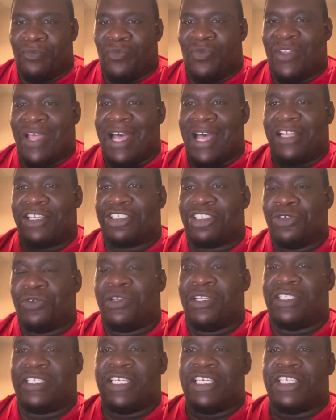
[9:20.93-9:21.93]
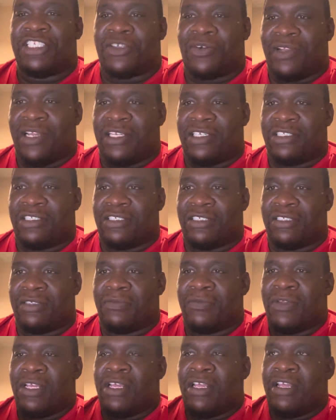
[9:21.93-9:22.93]
not student teacher
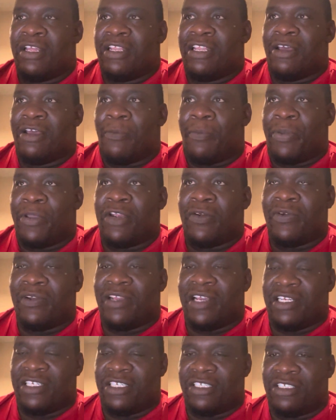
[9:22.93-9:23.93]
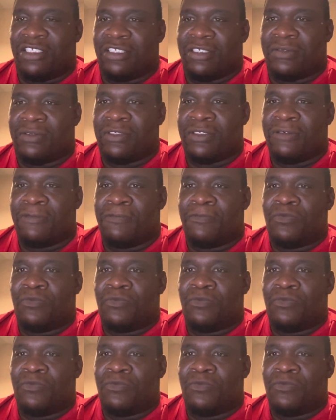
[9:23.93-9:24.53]
relationship, the peer relationships,